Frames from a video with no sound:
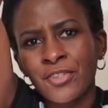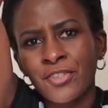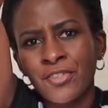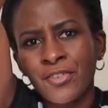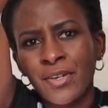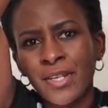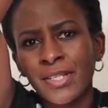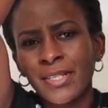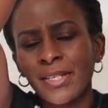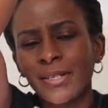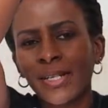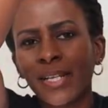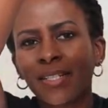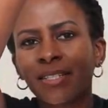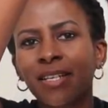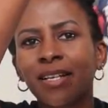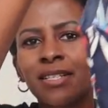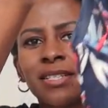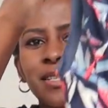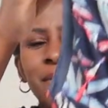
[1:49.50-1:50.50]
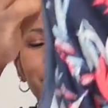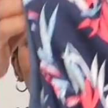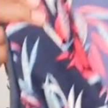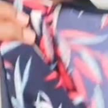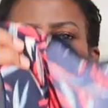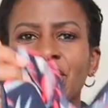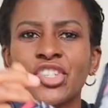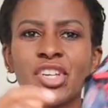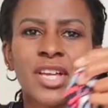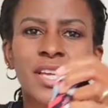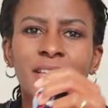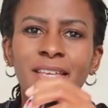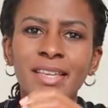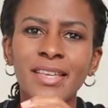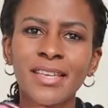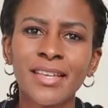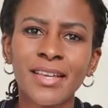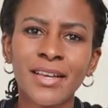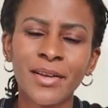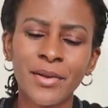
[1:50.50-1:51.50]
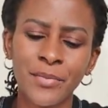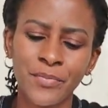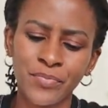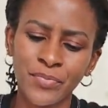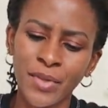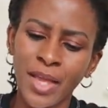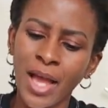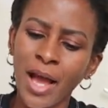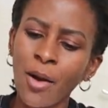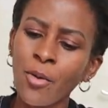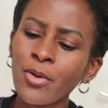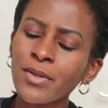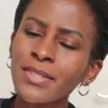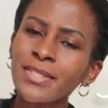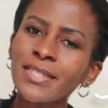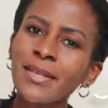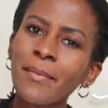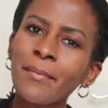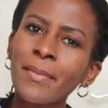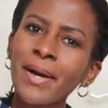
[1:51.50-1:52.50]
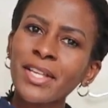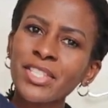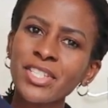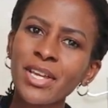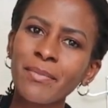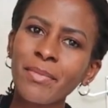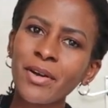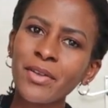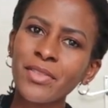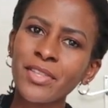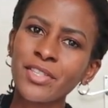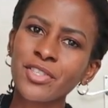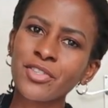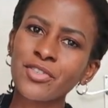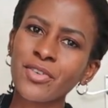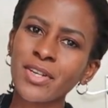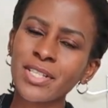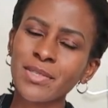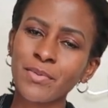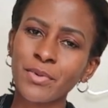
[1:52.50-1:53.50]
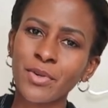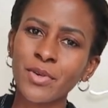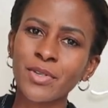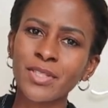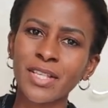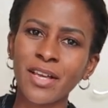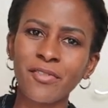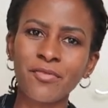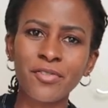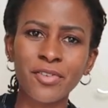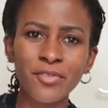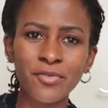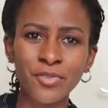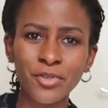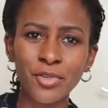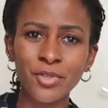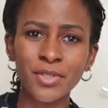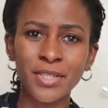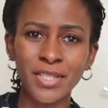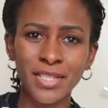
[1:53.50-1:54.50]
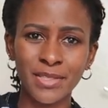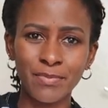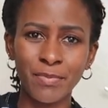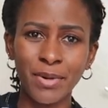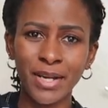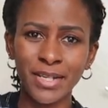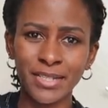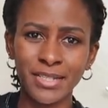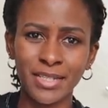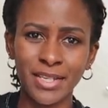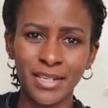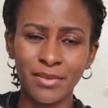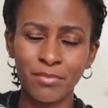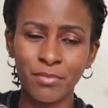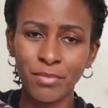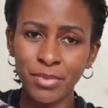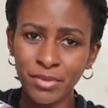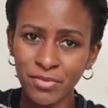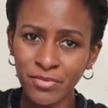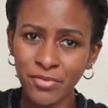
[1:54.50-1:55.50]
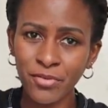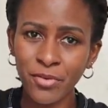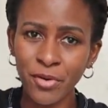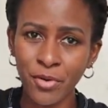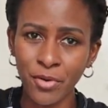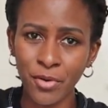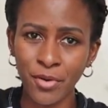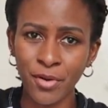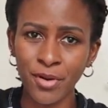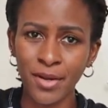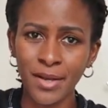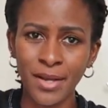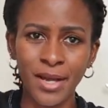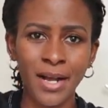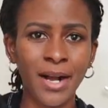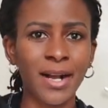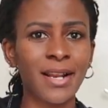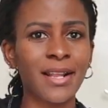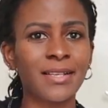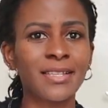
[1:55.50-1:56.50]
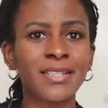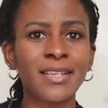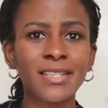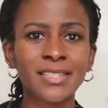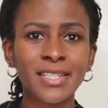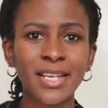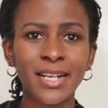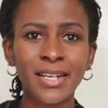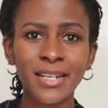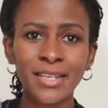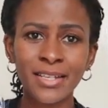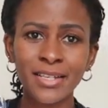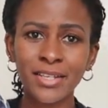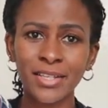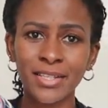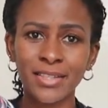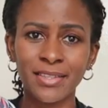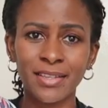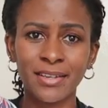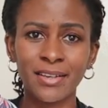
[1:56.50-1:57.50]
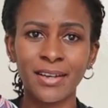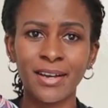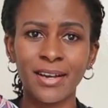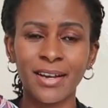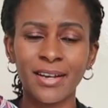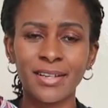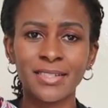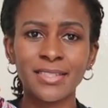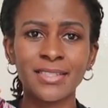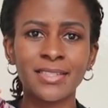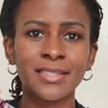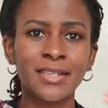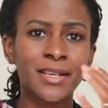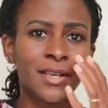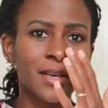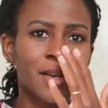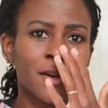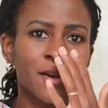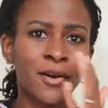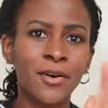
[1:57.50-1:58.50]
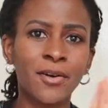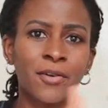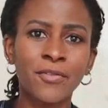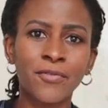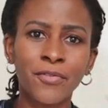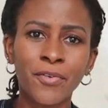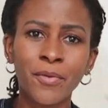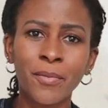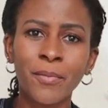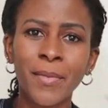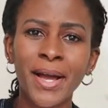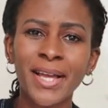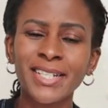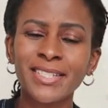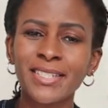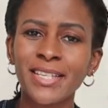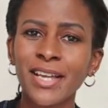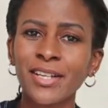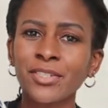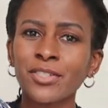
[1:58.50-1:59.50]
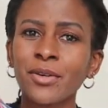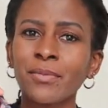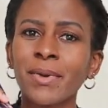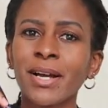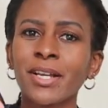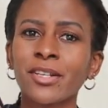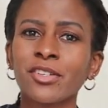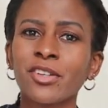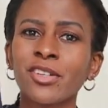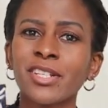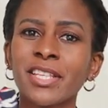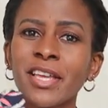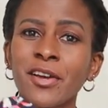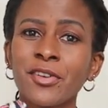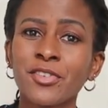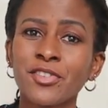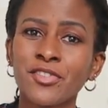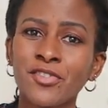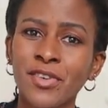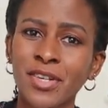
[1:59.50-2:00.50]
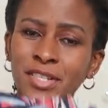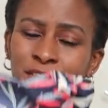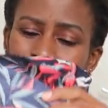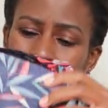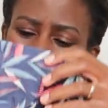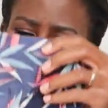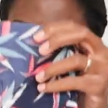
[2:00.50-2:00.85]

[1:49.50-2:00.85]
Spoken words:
dress. I'll attach a picture here. I won't say much about this dress because I've reviewed this pattern before. I'll attach a link in the cards for my Doe Magnolia dress